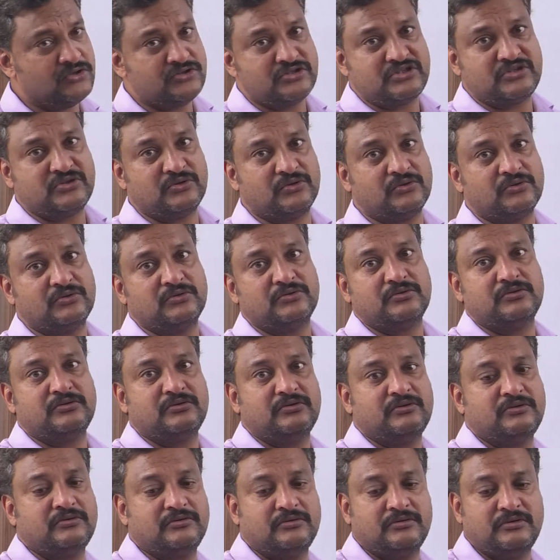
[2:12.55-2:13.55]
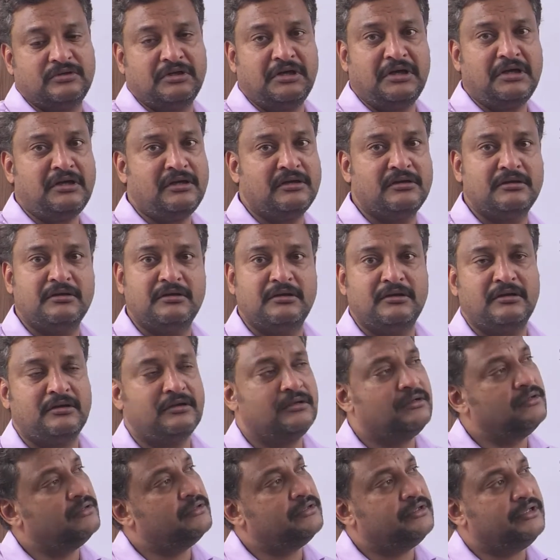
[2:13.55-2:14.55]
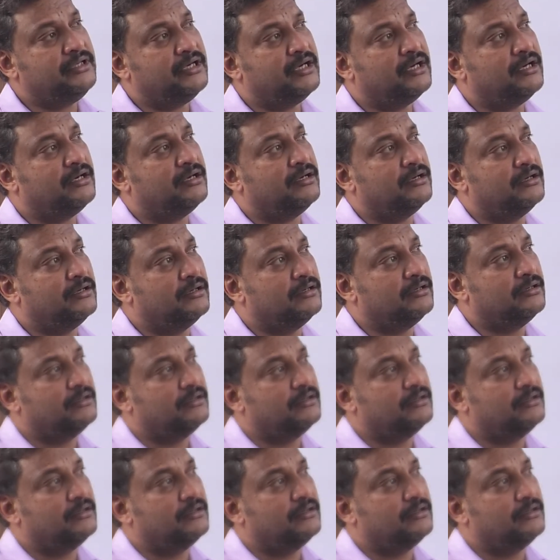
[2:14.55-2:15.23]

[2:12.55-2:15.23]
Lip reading: also. Yeah.